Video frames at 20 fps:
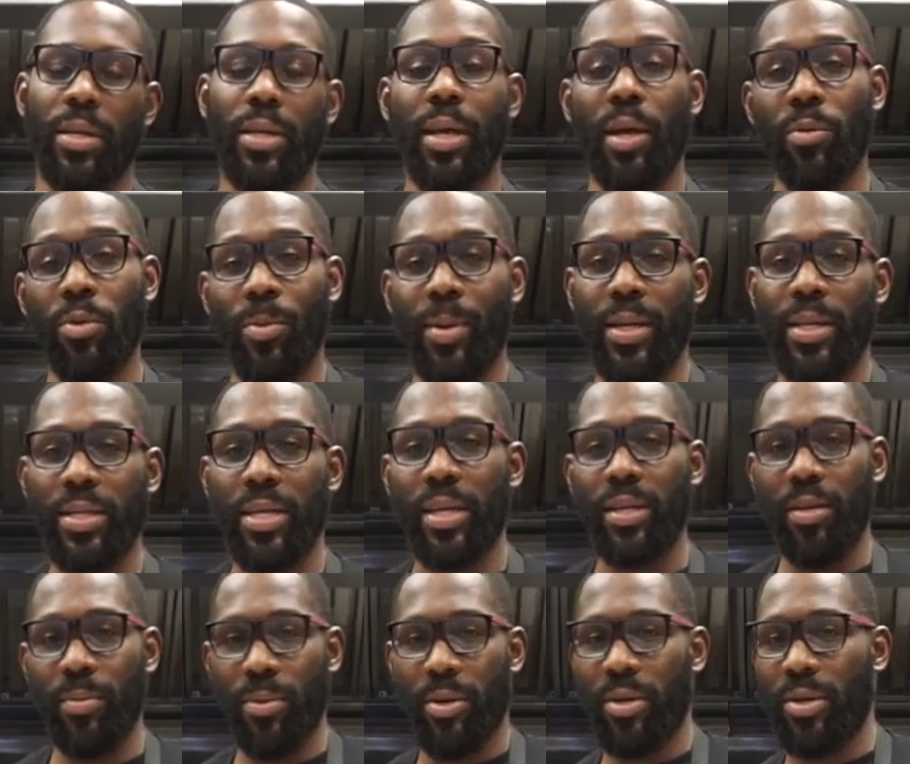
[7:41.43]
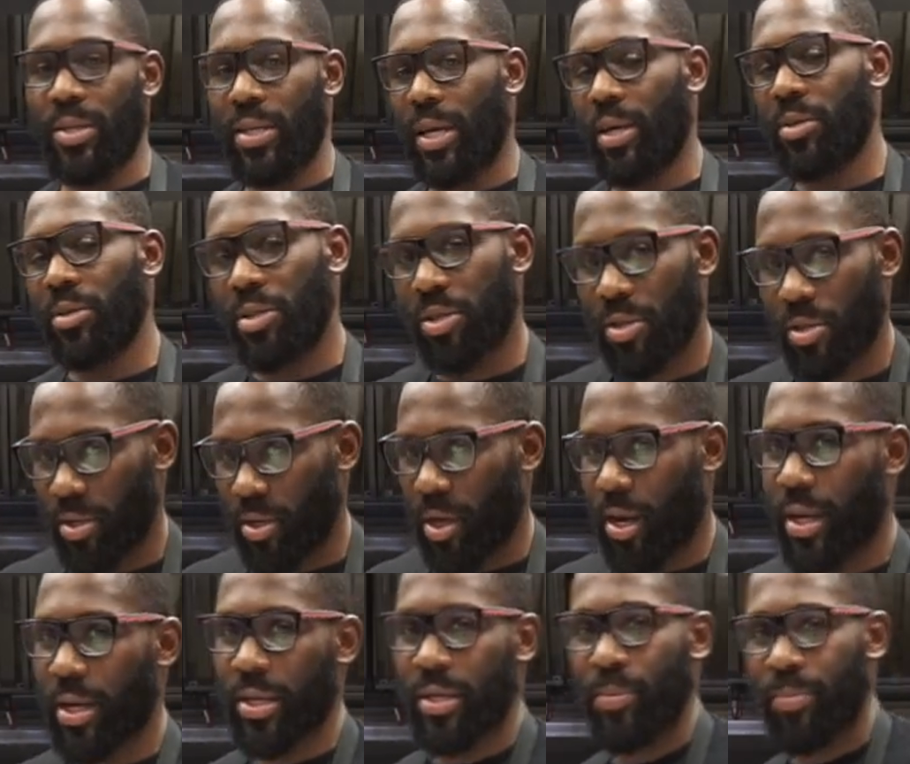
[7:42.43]
and now we're about to take the burgers out and show you
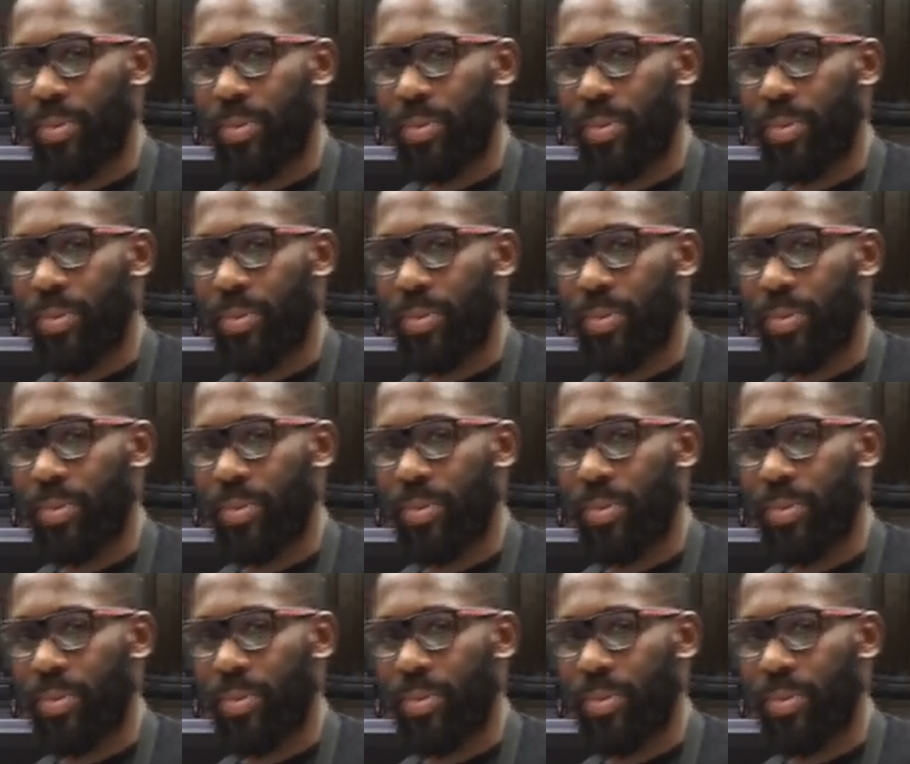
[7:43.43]
how to